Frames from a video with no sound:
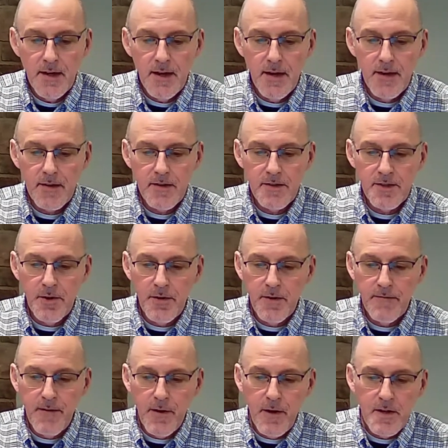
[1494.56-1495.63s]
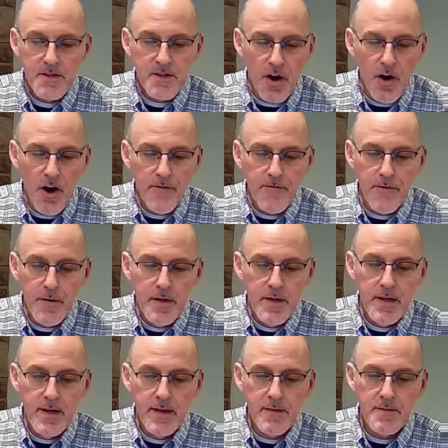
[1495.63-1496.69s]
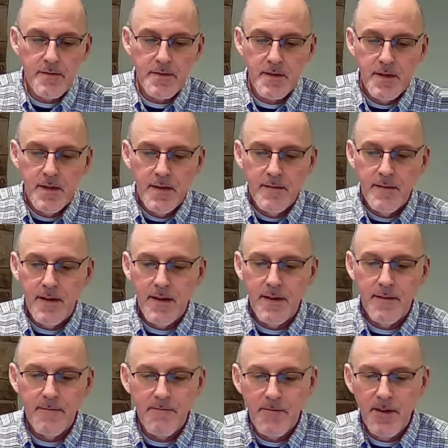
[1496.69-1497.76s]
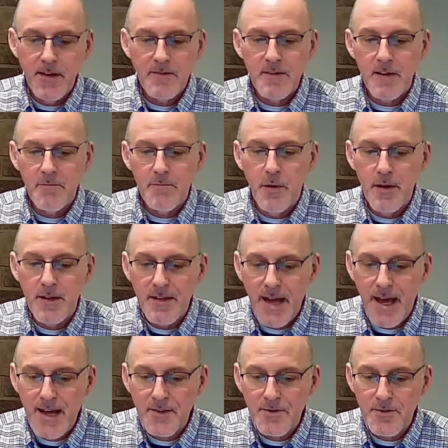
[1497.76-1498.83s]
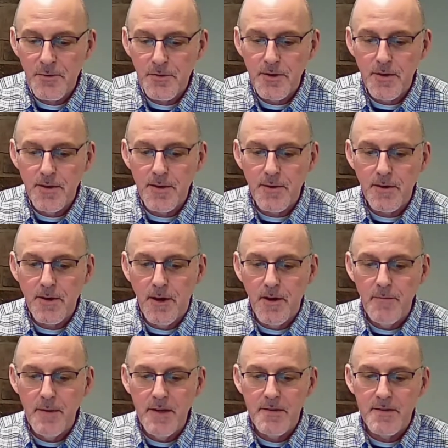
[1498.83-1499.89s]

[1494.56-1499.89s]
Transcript: concerning various offerings, Things like putting tassels on their garments, a